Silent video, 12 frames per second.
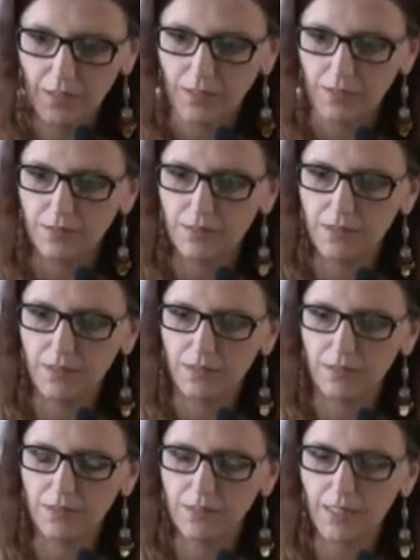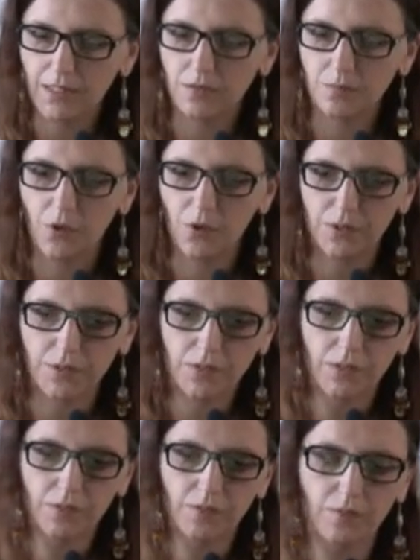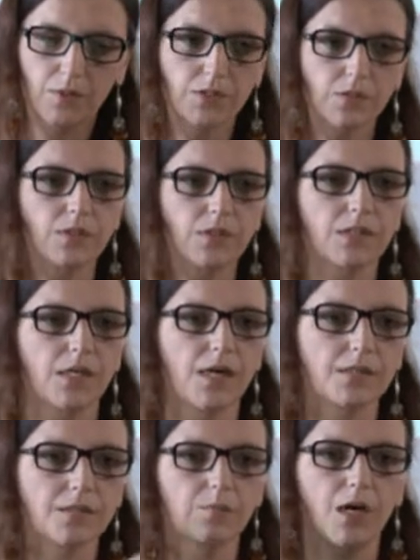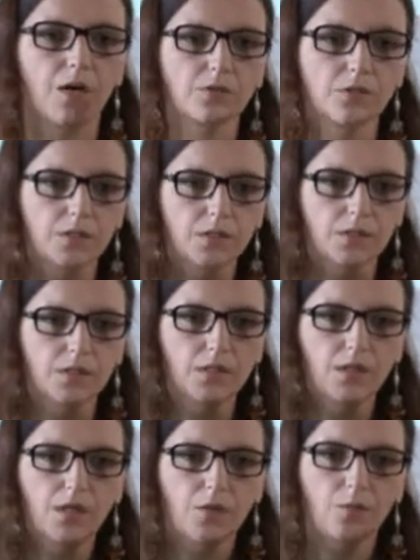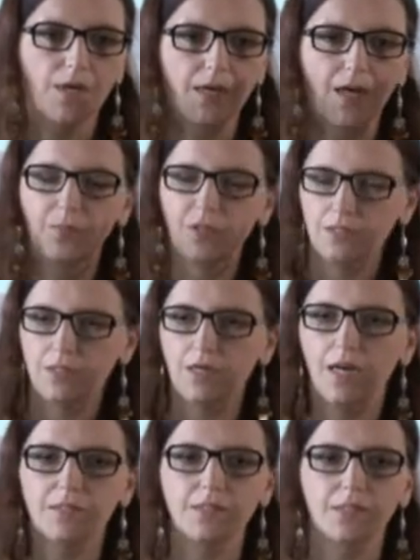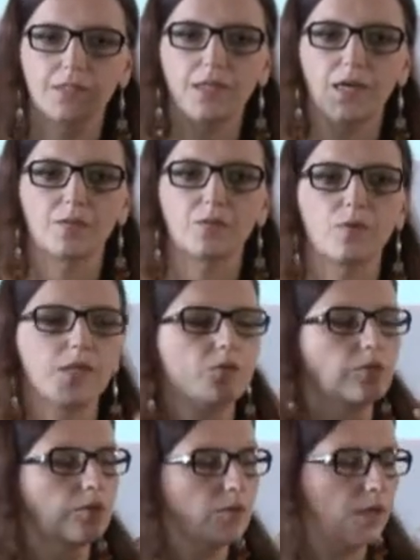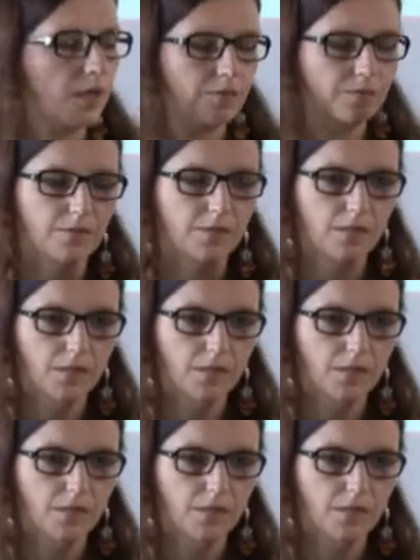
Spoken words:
The second point was to discuss about what happened in the classical times. Why do you have